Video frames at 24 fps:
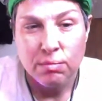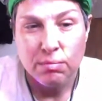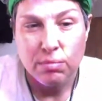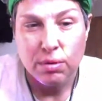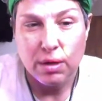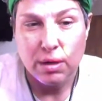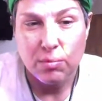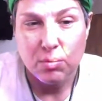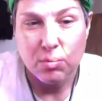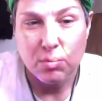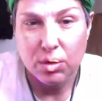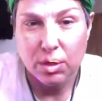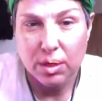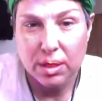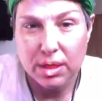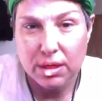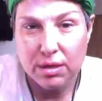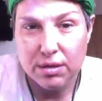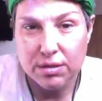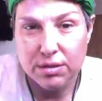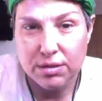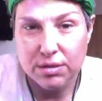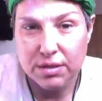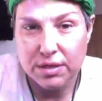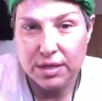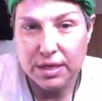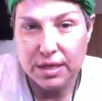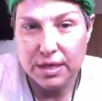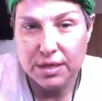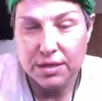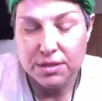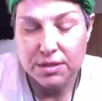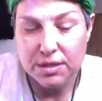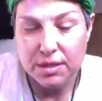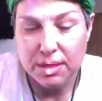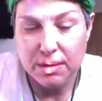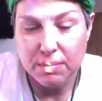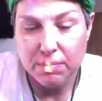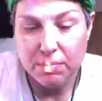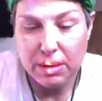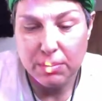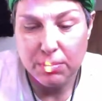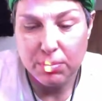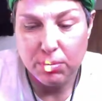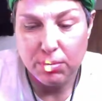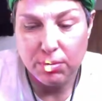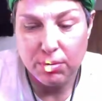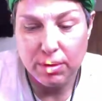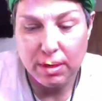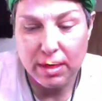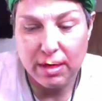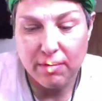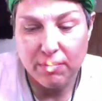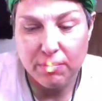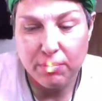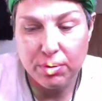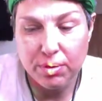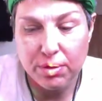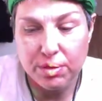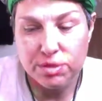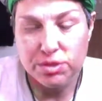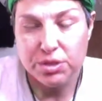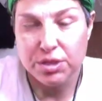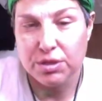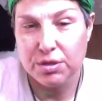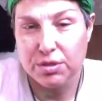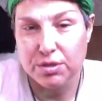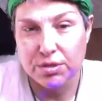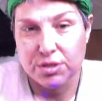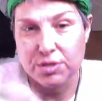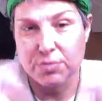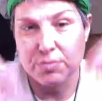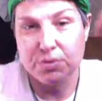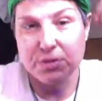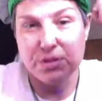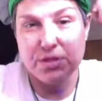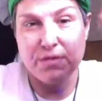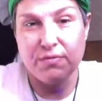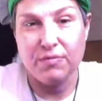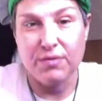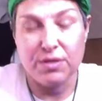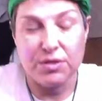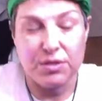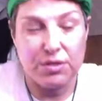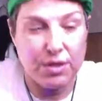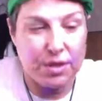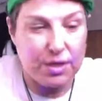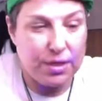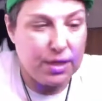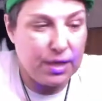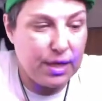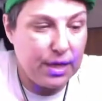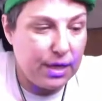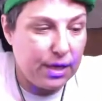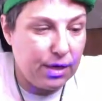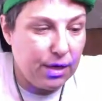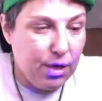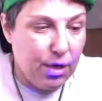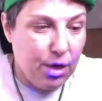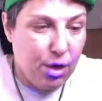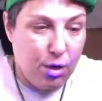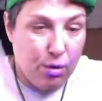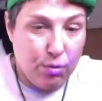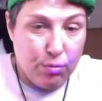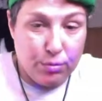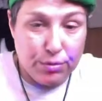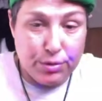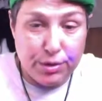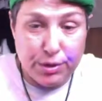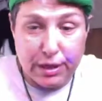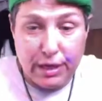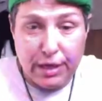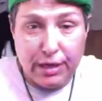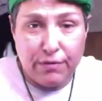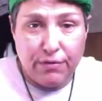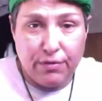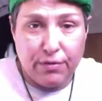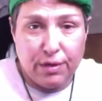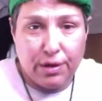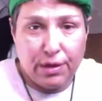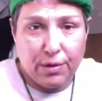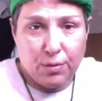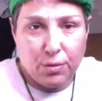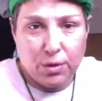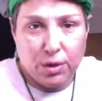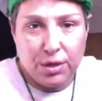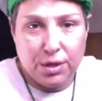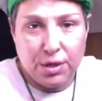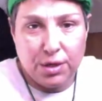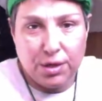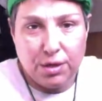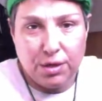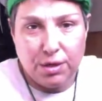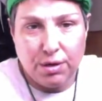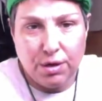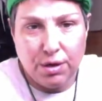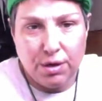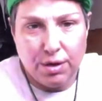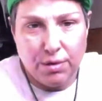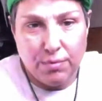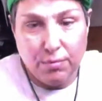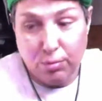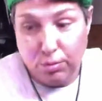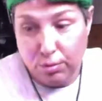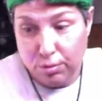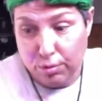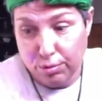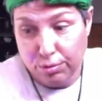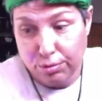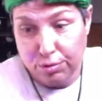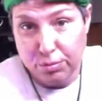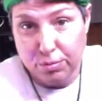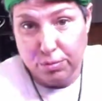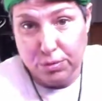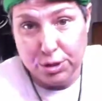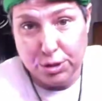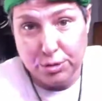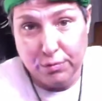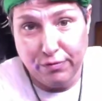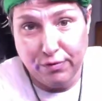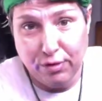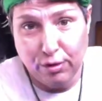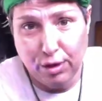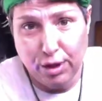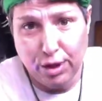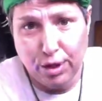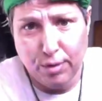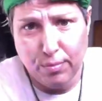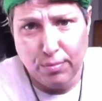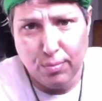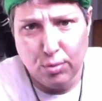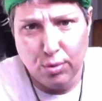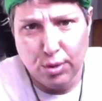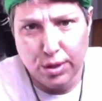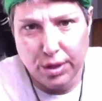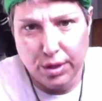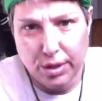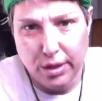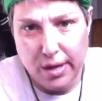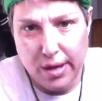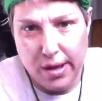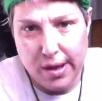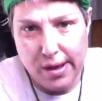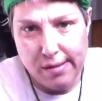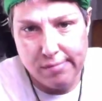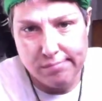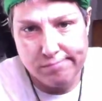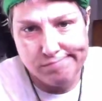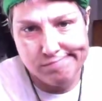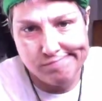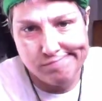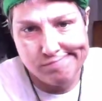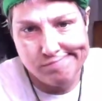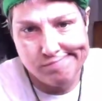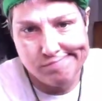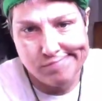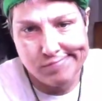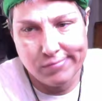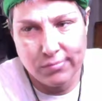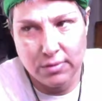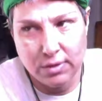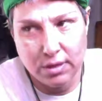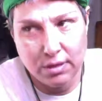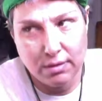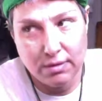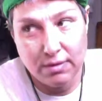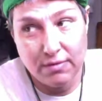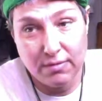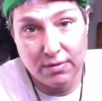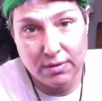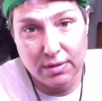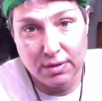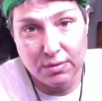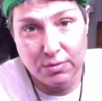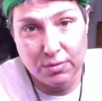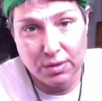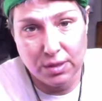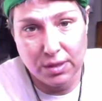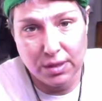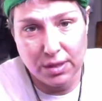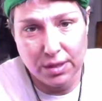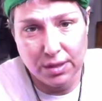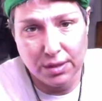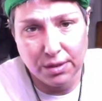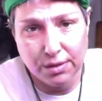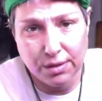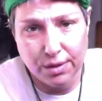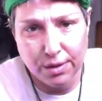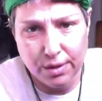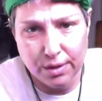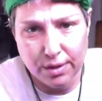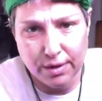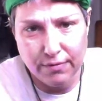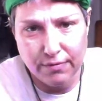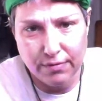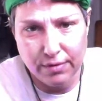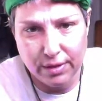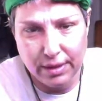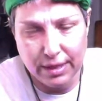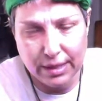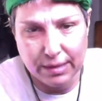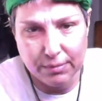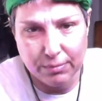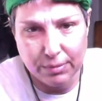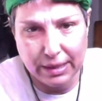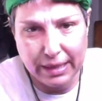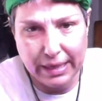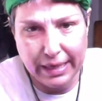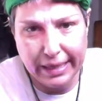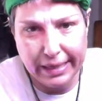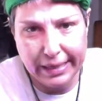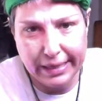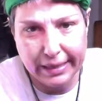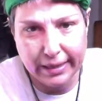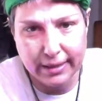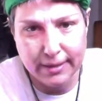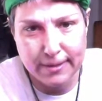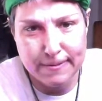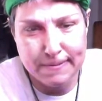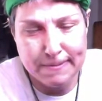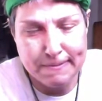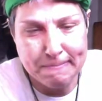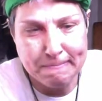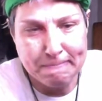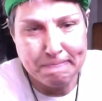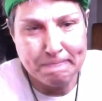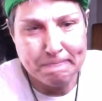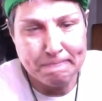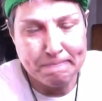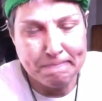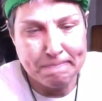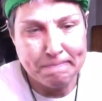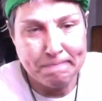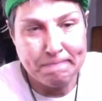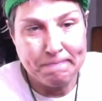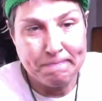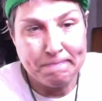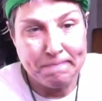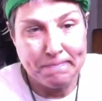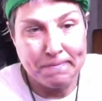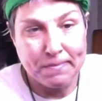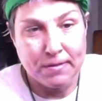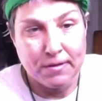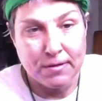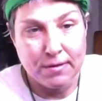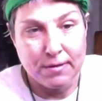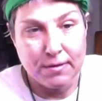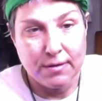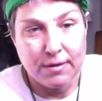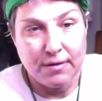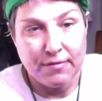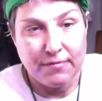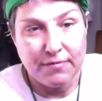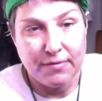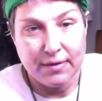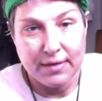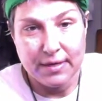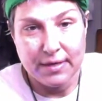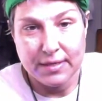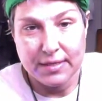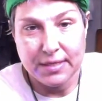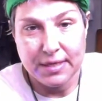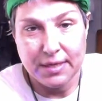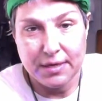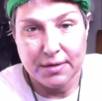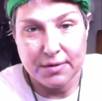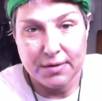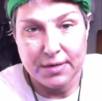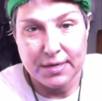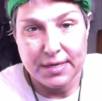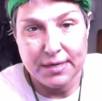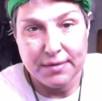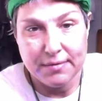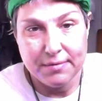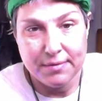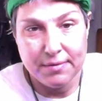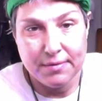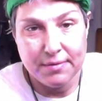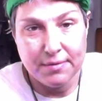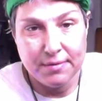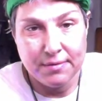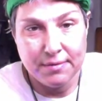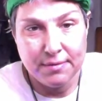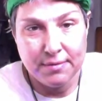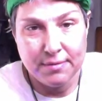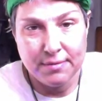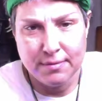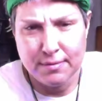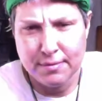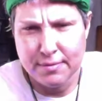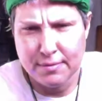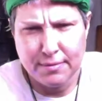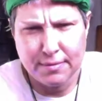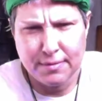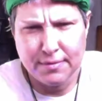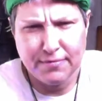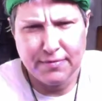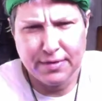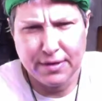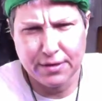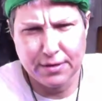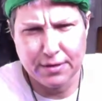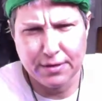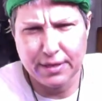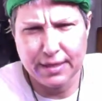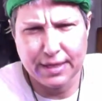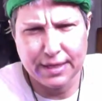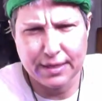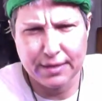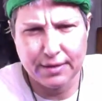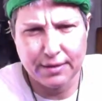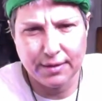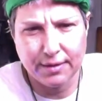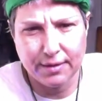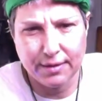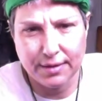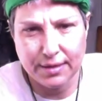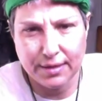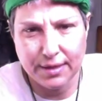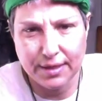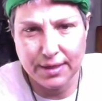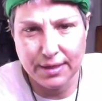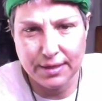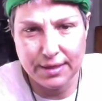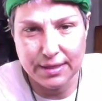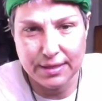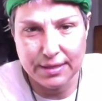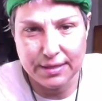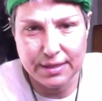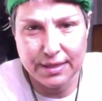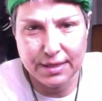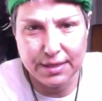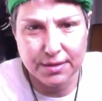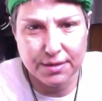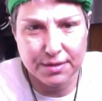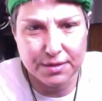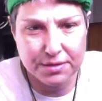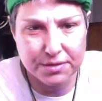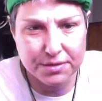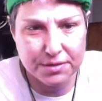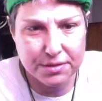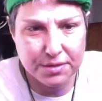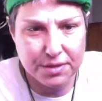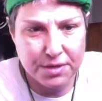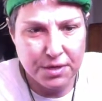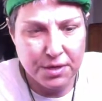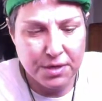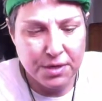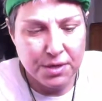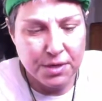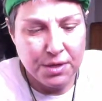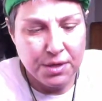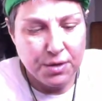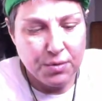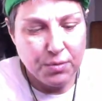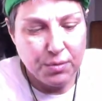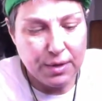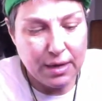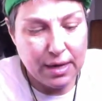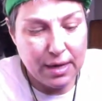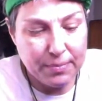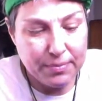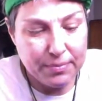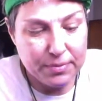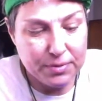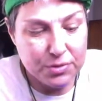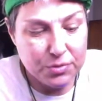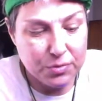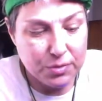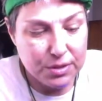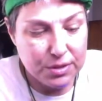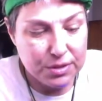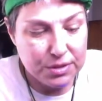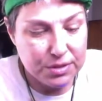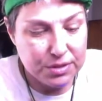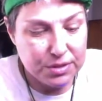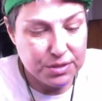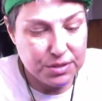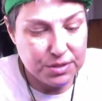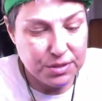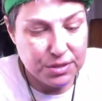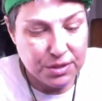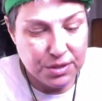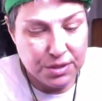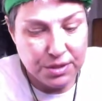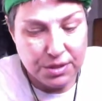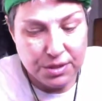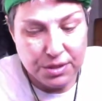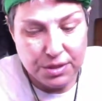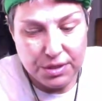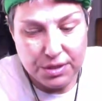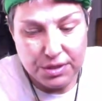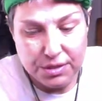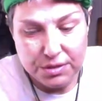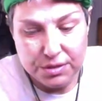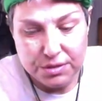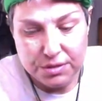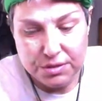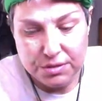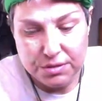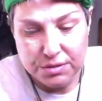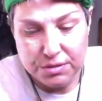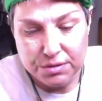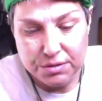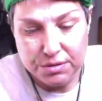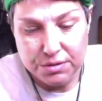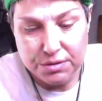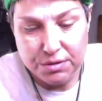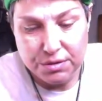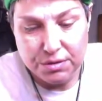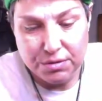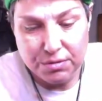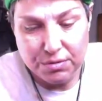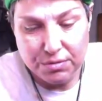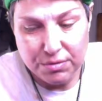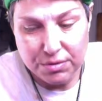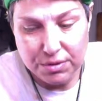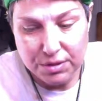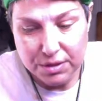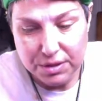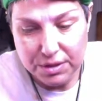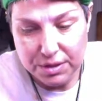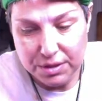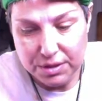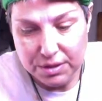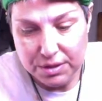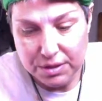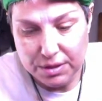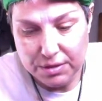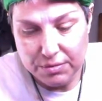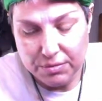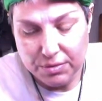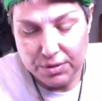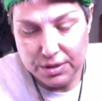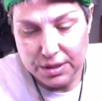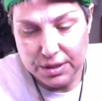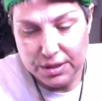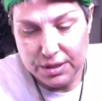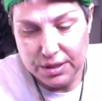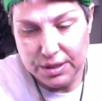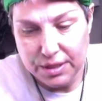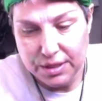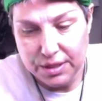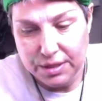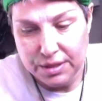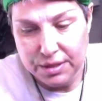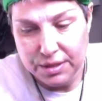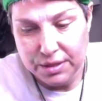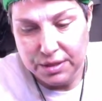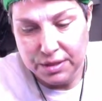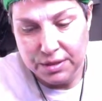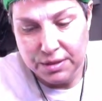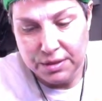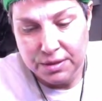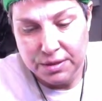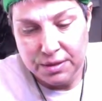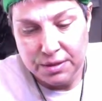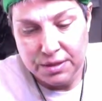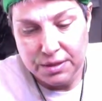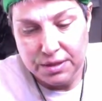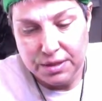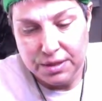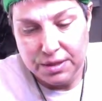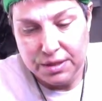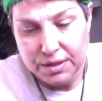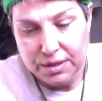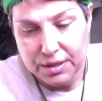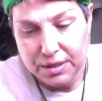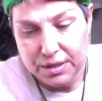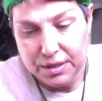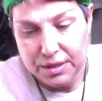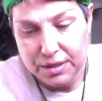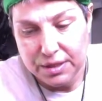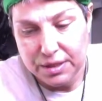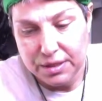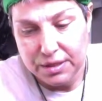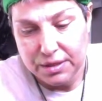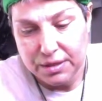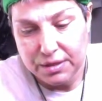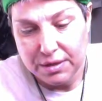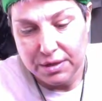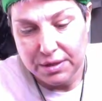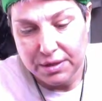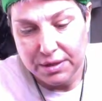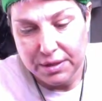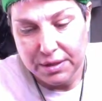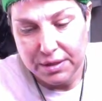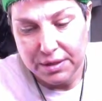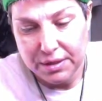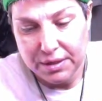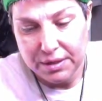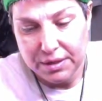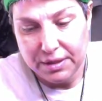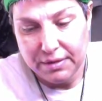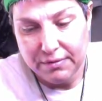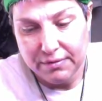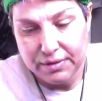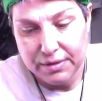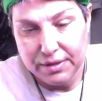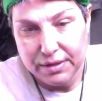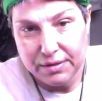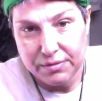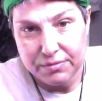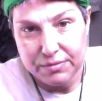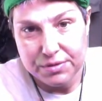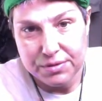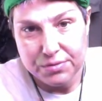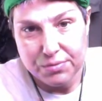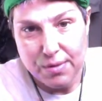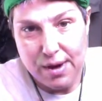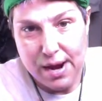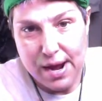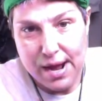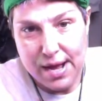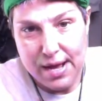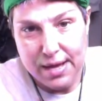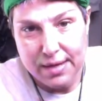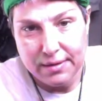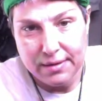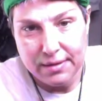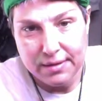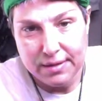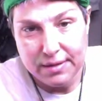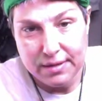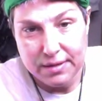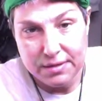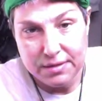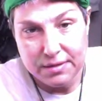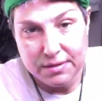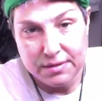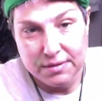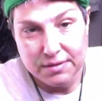I'm more geared to things that people have put gender specifics on, like. Well, today I feel like working on a car. Well, you must feel like a boy today working on a car, I feel like a mechanic, I feel like tinkering, I think like a kid that tinkers. What happens was is is you know when the they were in there in the in the garden and everything was red, then